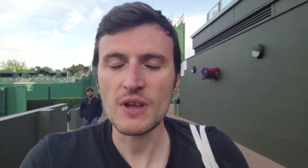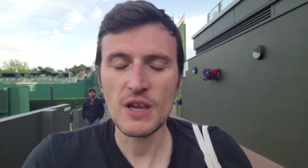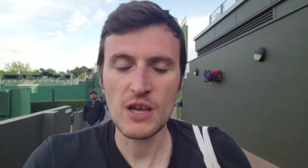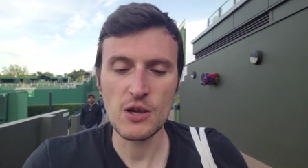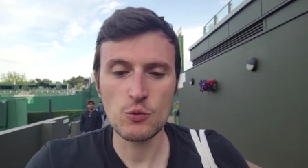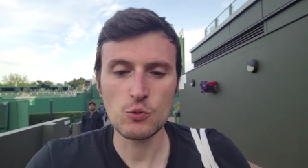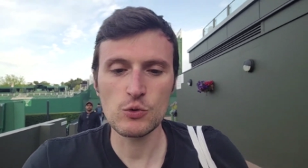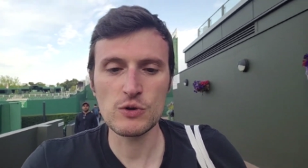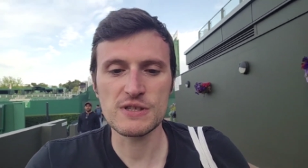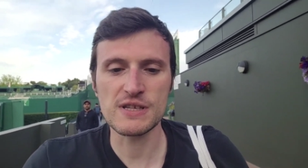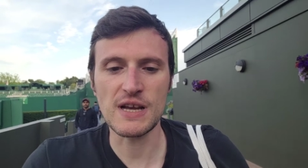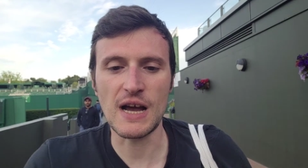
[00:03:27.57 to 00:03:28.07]

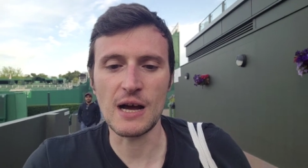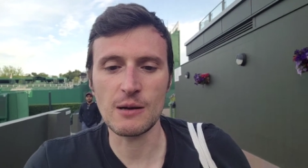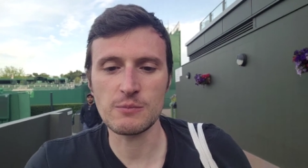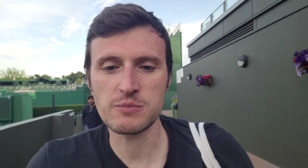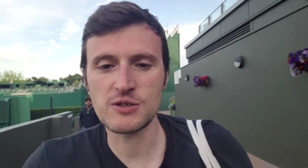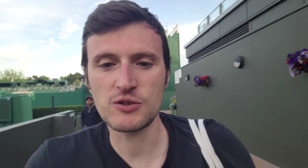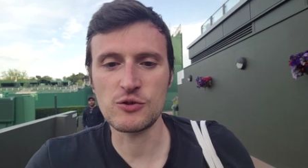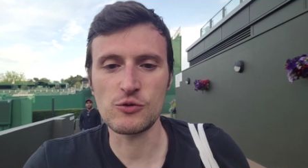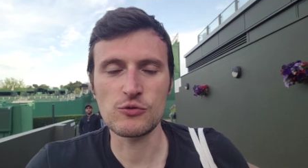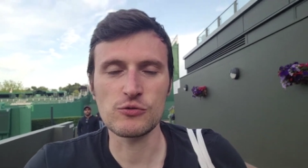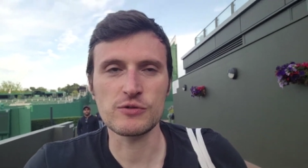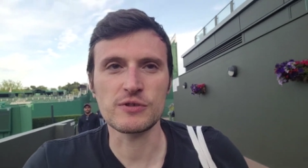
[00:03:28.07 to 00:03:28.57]
he was
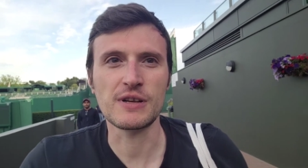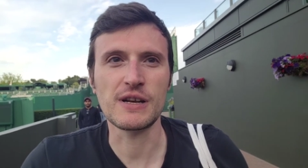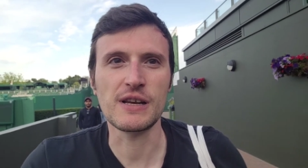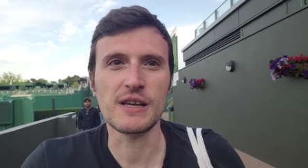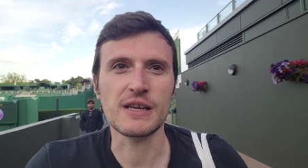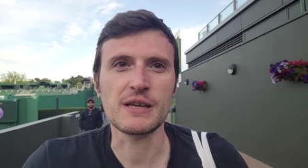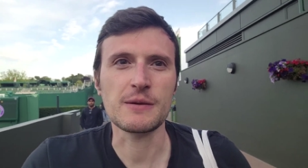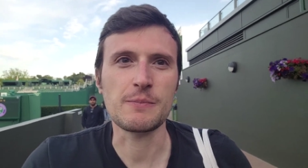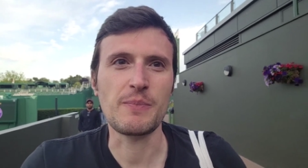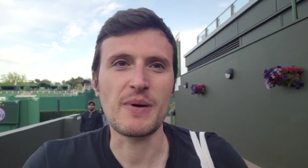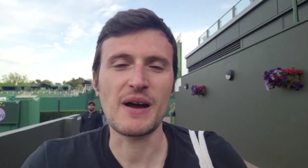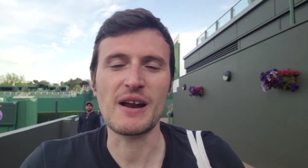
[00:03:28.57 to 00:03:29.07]

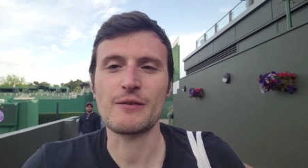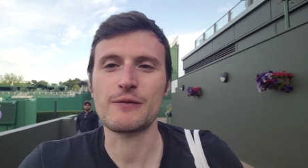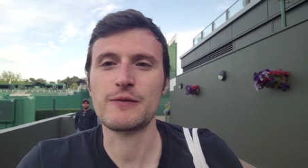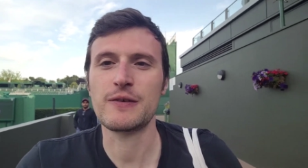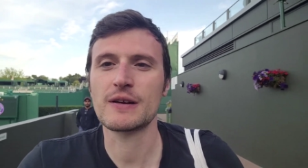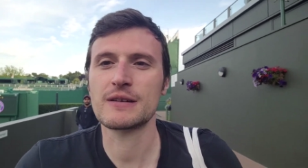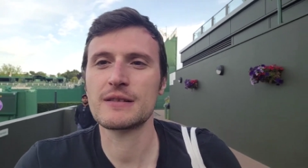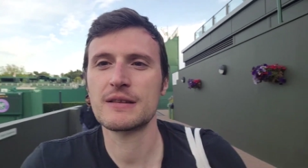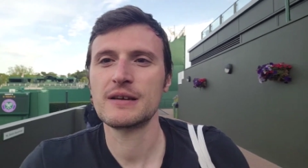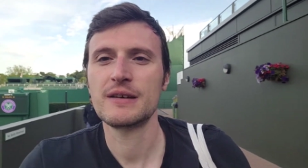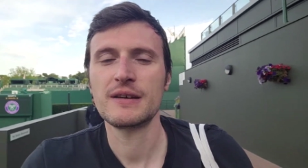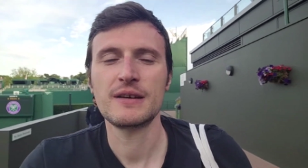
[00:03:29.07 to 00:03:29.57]
absolutely
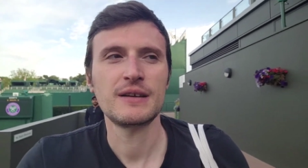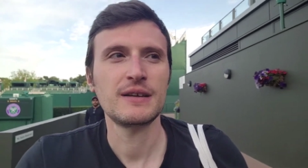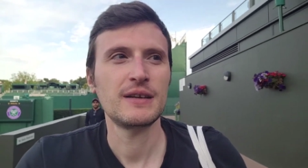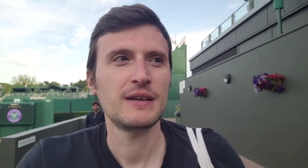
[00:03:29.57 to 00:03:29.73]
perfect.